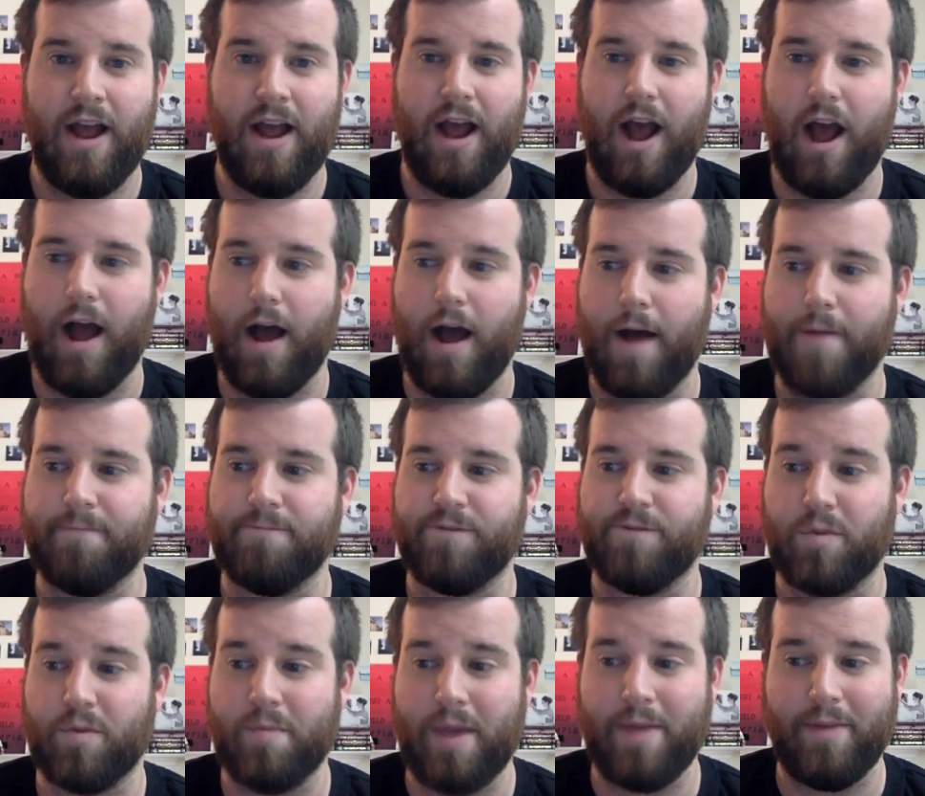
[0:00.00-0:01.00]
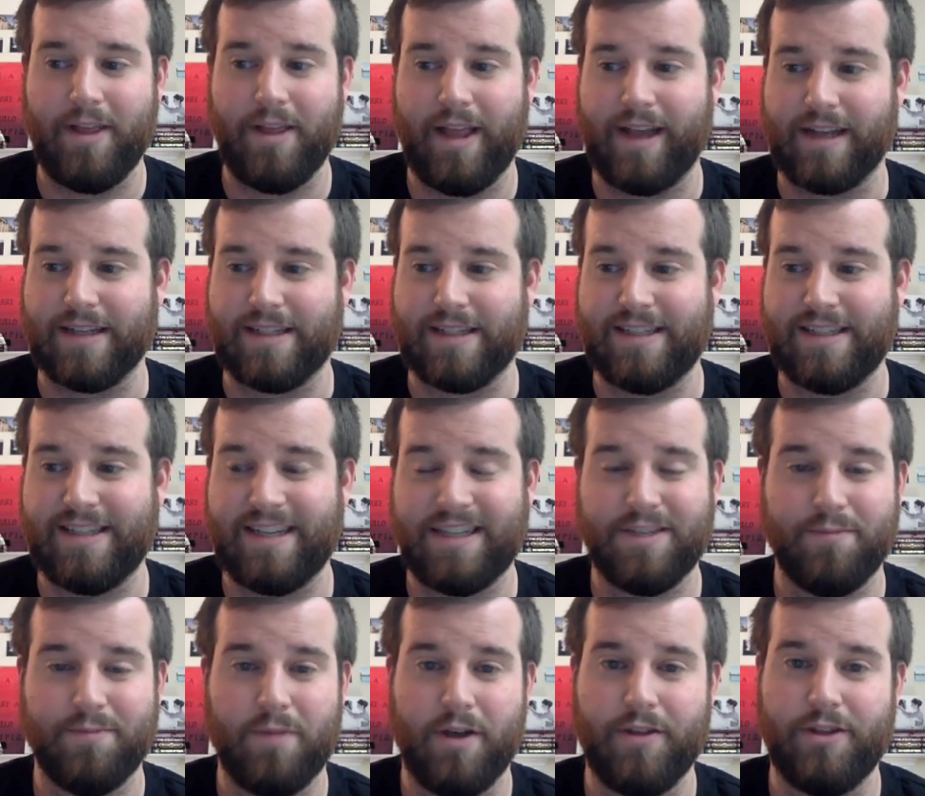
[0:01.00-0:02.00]
for maybe like a
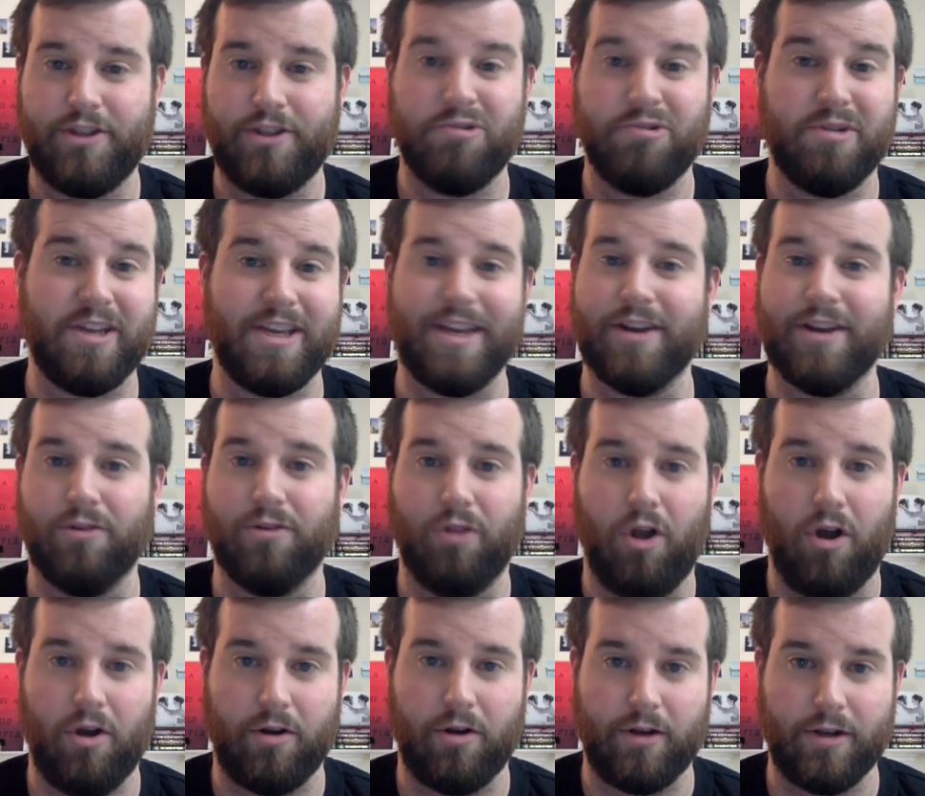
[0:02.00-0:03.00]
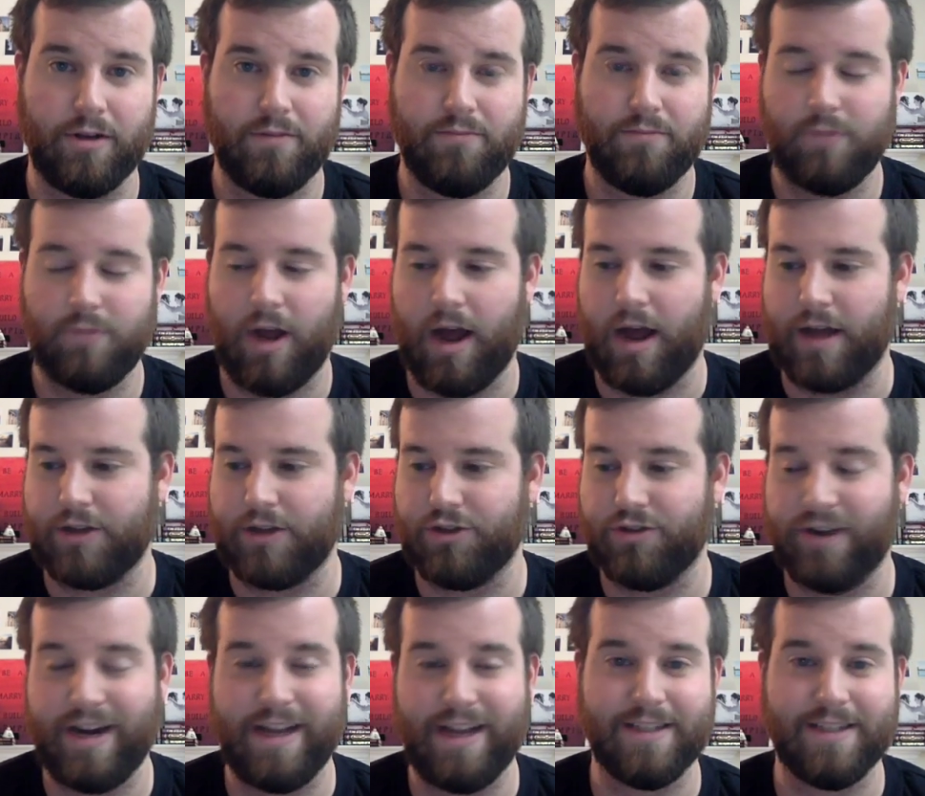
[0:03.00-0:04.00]
6 month to a year long
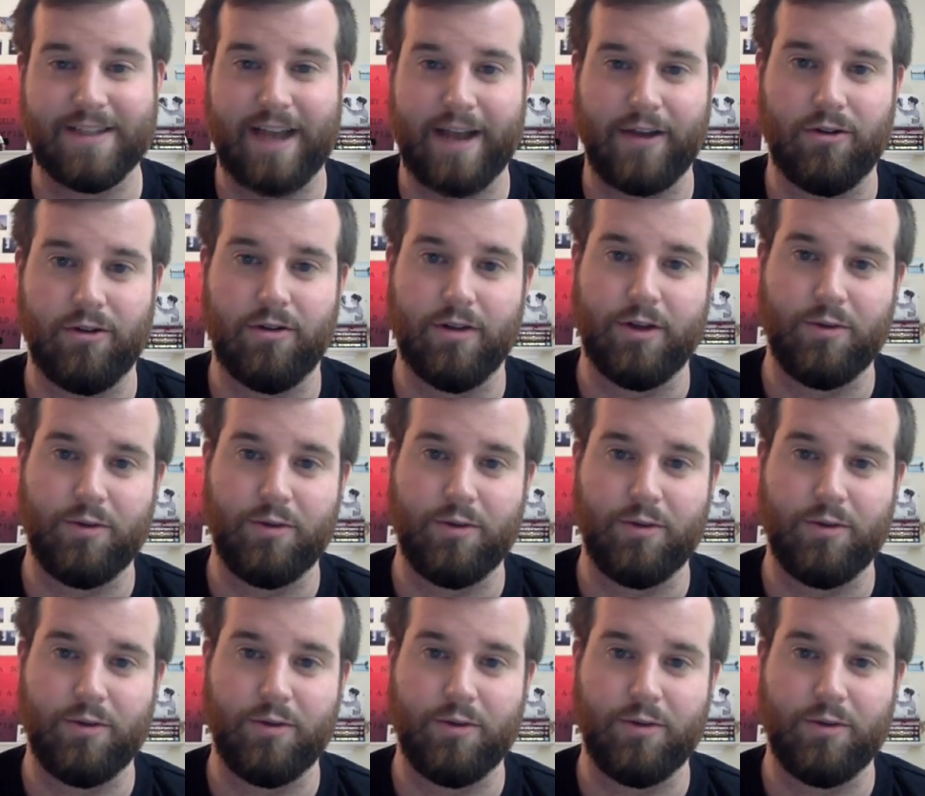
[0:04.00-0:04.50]
training cycle.